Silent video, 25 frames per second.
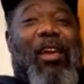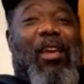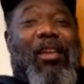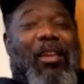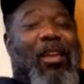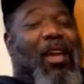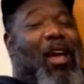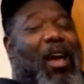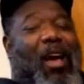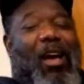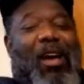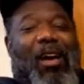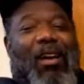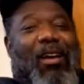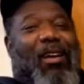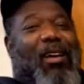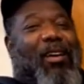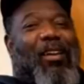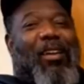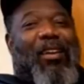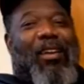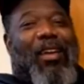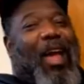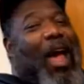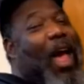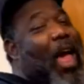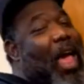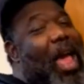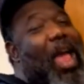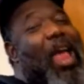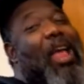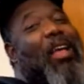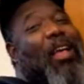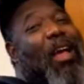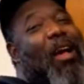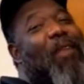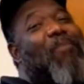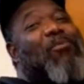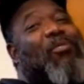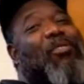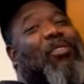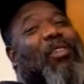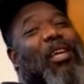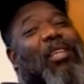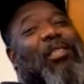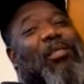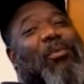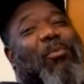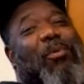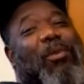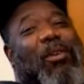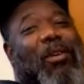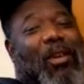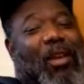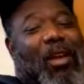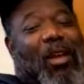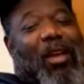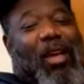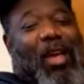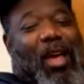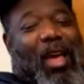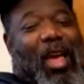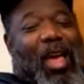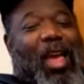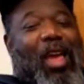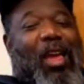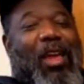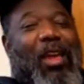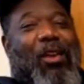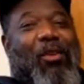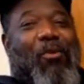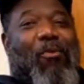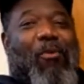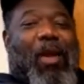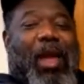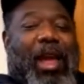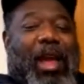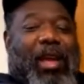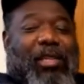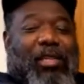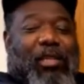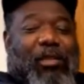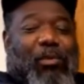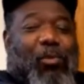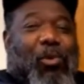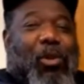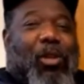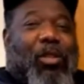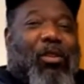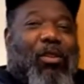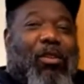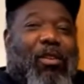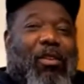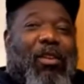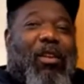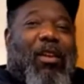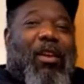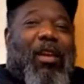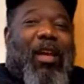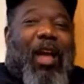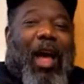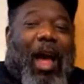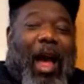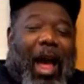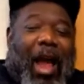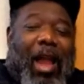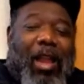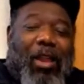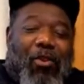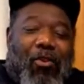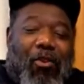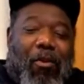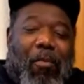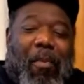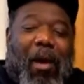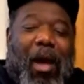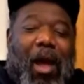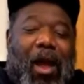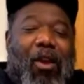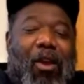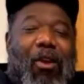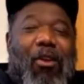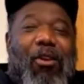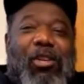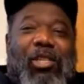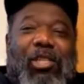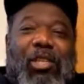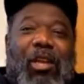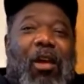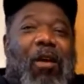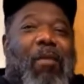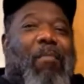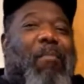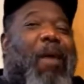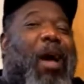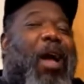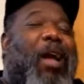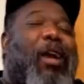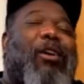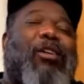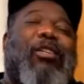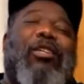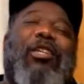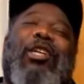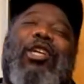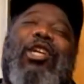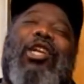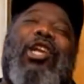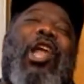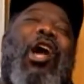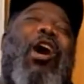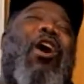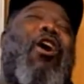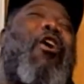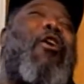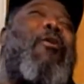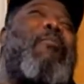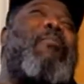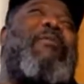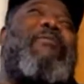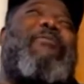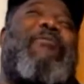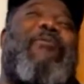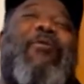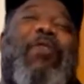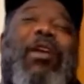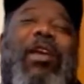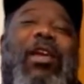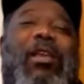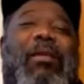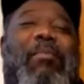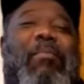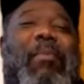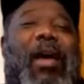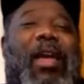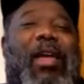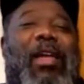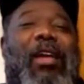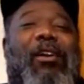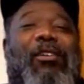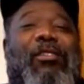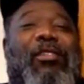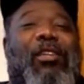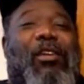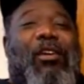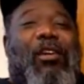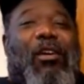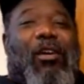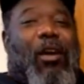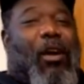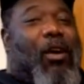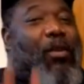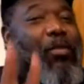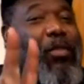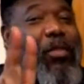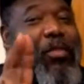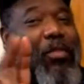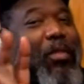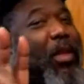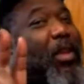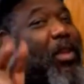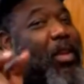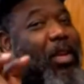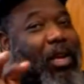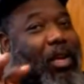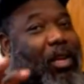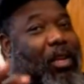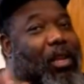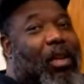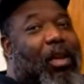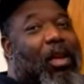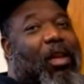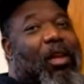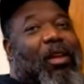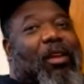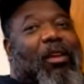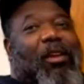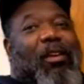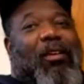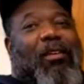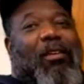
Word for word: Yeah, I had conversations with her. I had interactions with her. I knew about her and Shawn Michaels long before anybody else other than the clique.